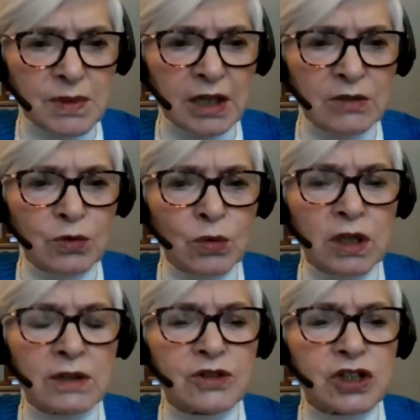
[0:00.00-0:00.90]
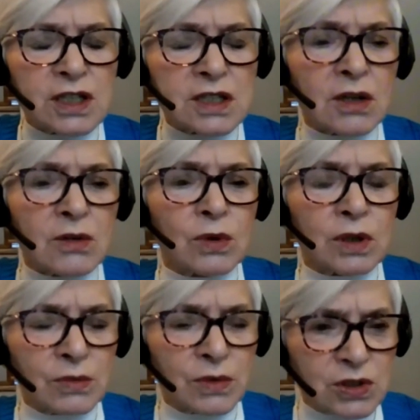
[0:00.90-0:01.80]
made of wood, of chestnut
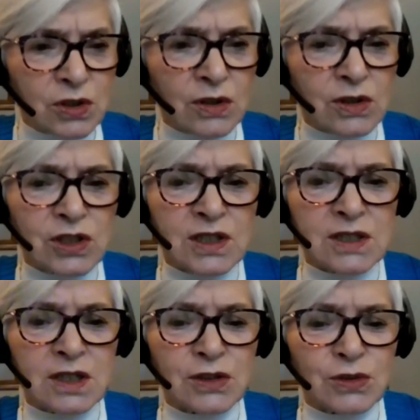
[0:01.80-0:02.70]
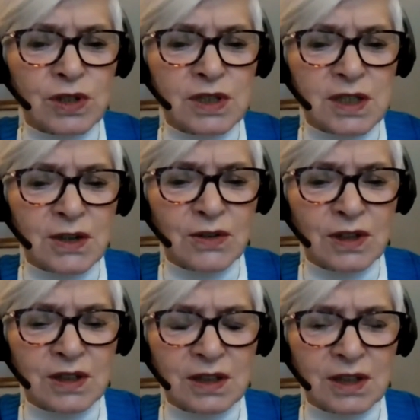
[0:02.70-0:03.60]
wood, which are the chestnut trees here
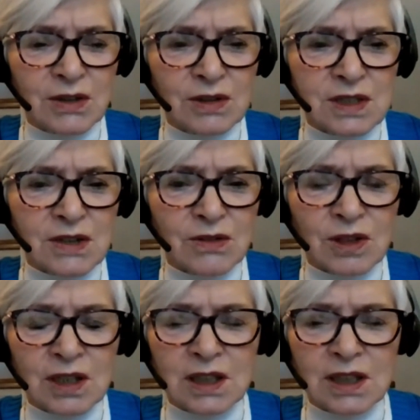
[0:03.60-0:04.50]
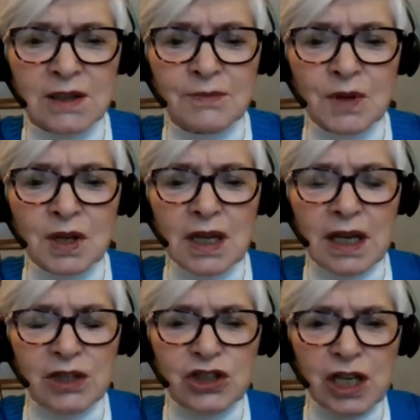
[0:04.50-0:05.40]
in southern Italy,
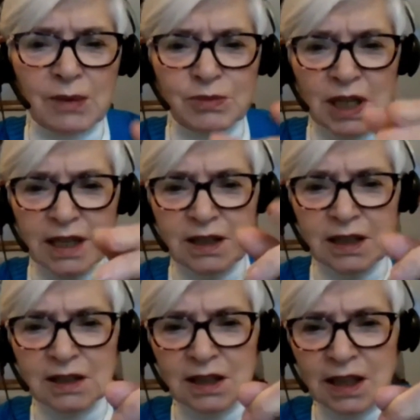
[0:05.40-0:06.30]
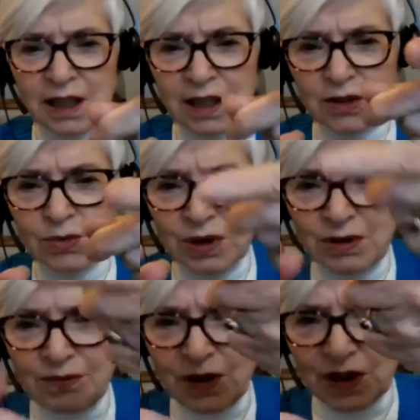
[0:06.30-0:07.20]
and shaped like the little hand with
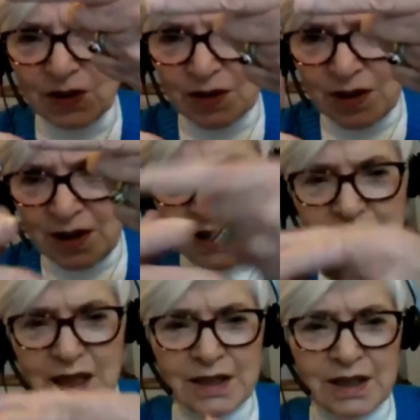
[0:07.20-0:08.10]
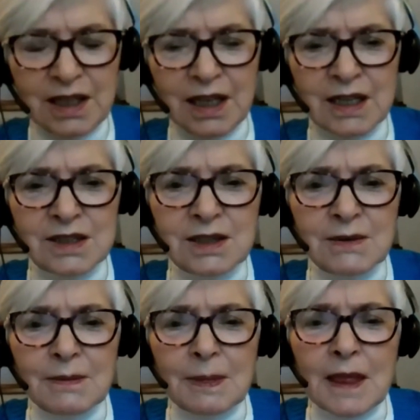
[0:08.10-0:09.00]
the finger at the end.